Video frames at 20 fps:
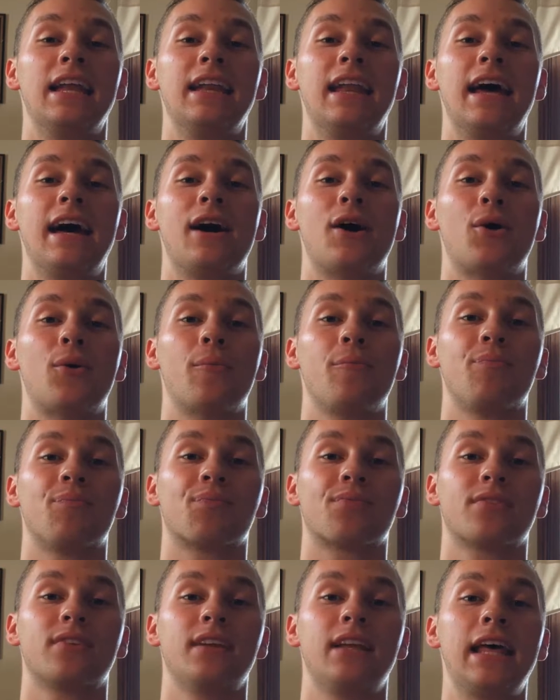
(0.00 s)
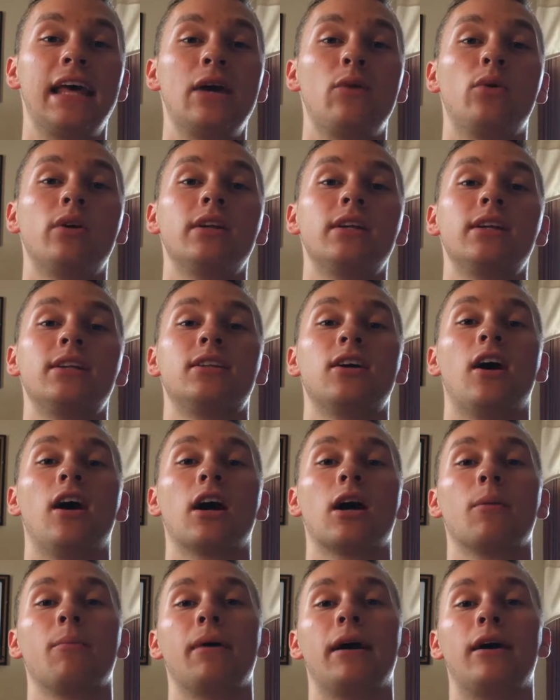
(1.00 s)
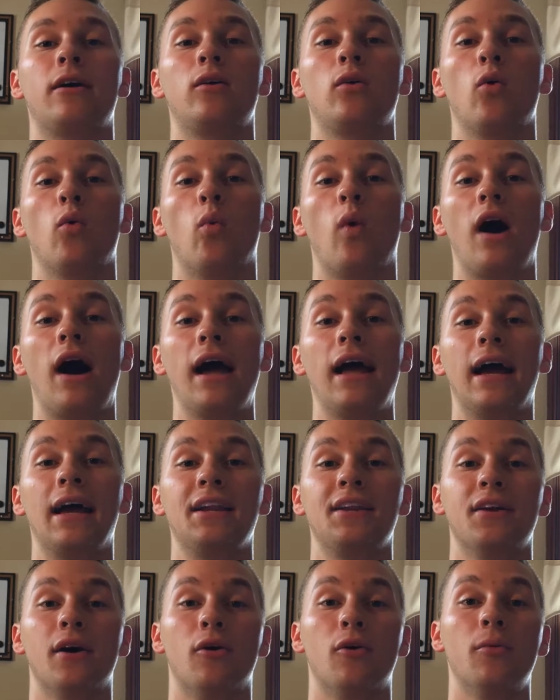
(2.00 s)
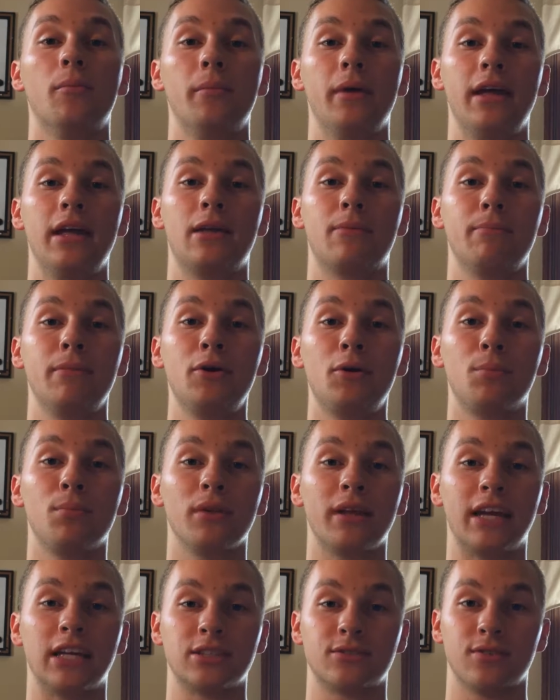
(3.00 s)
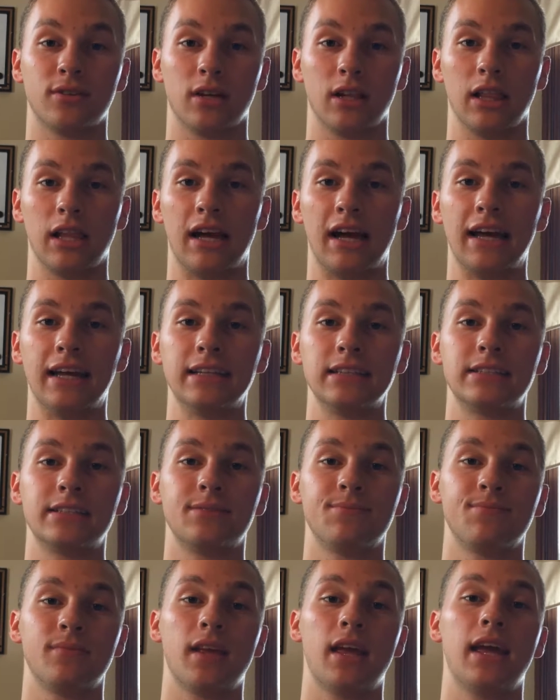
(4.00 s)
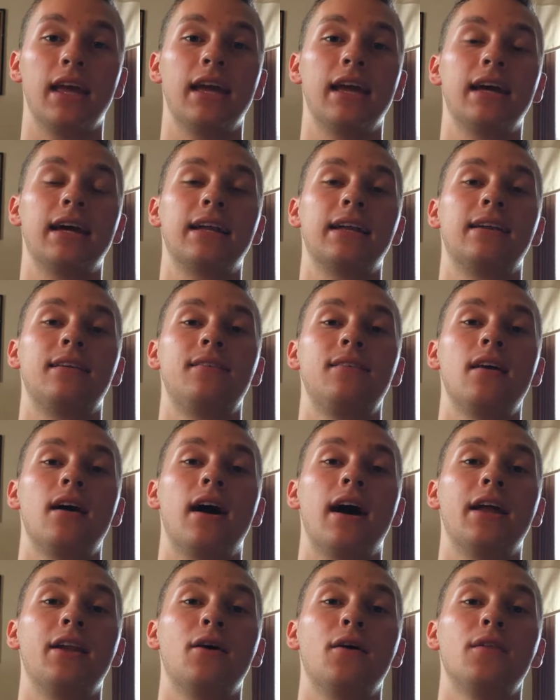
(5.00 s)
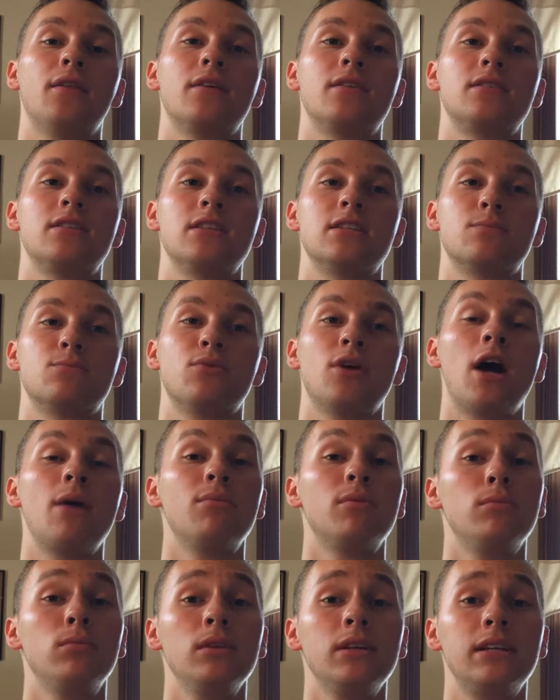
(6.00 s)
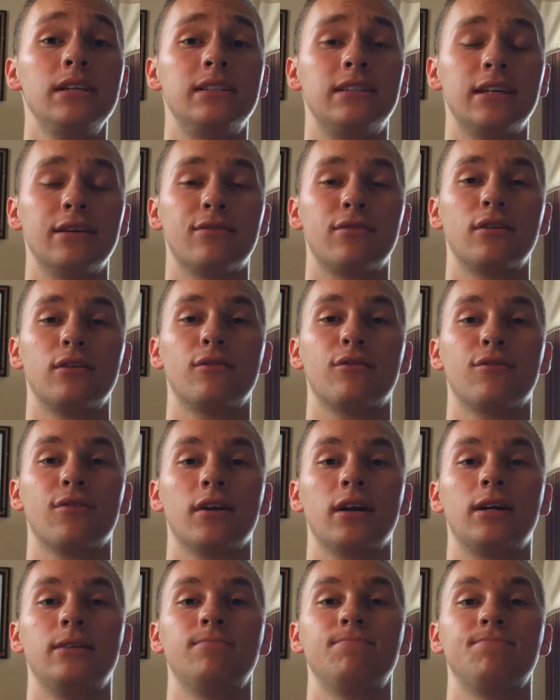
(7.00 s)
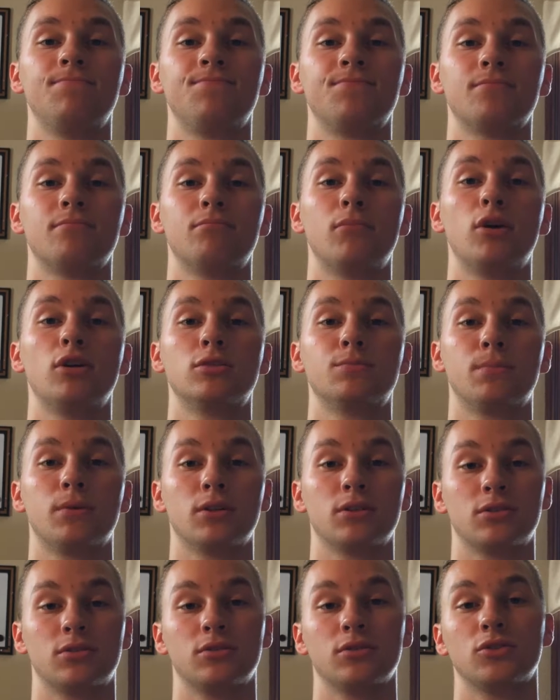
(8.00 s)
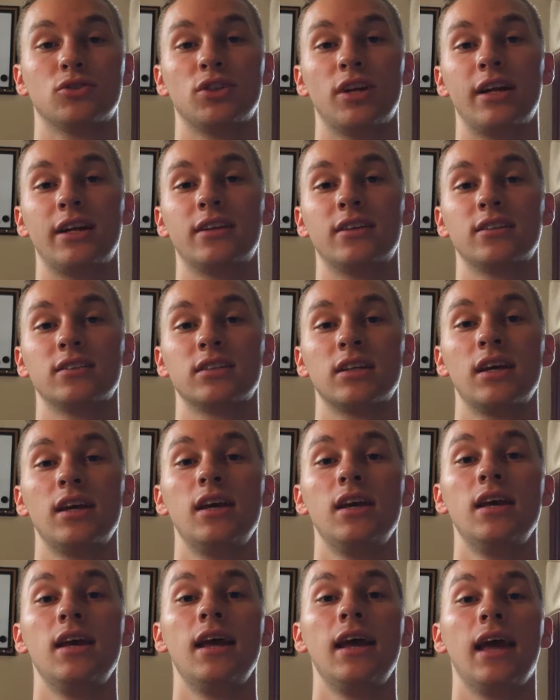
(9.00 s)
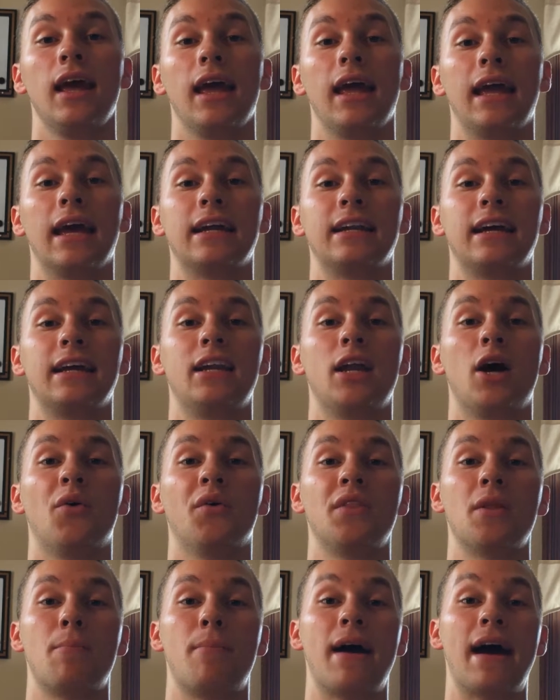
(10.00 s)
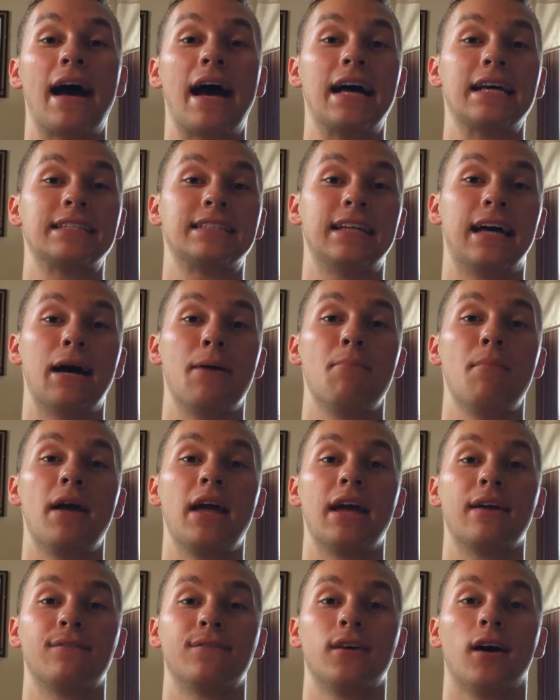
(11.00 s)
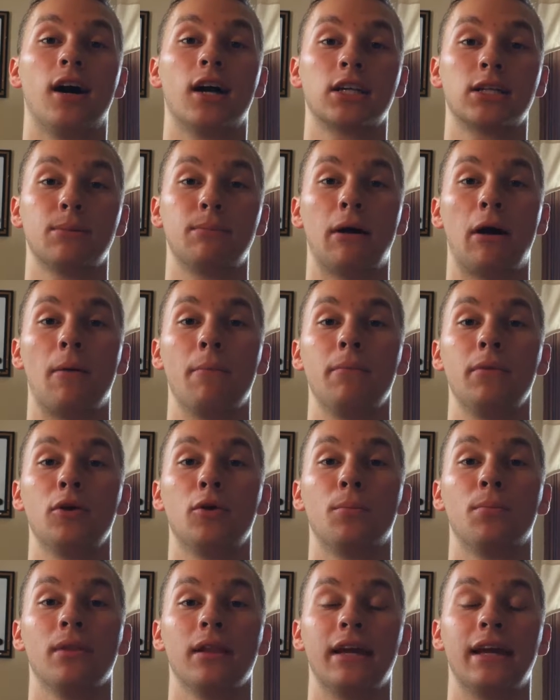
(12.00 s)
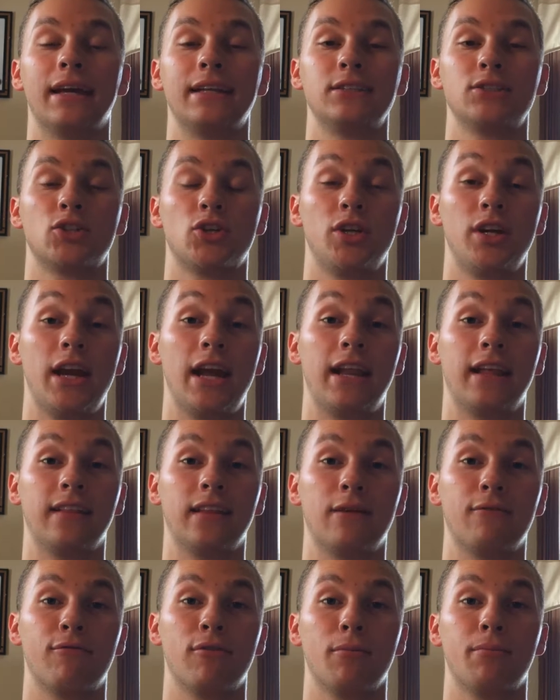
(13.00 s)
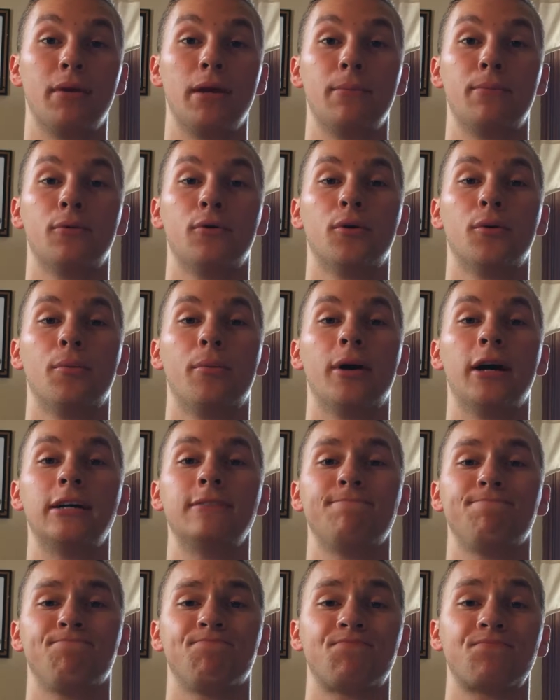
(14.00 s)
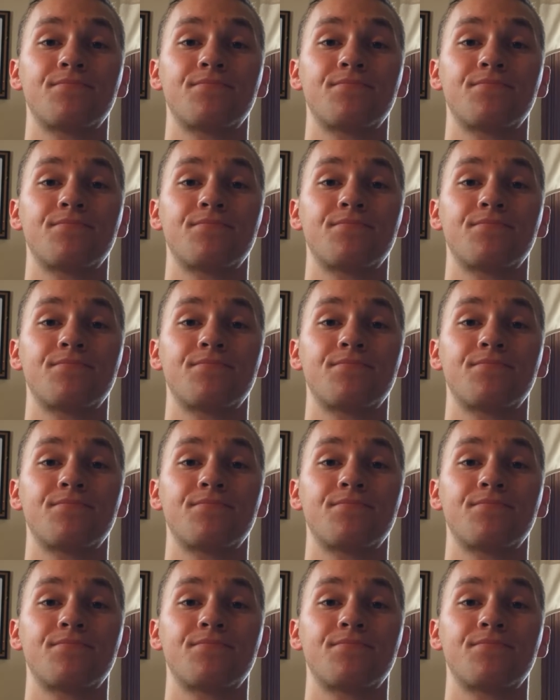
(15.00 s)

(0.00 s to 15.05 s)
Now, today I wanted to talk about why I don't make meal plans for clients. And I know this is probably different from most personal trainers, and I know in the past I may have talked about meal plans, creating them for people, but